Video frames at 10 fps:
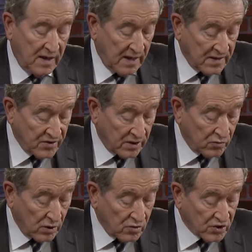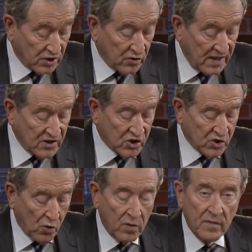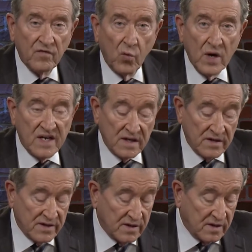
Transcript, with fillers: And there arose a great storm of wind,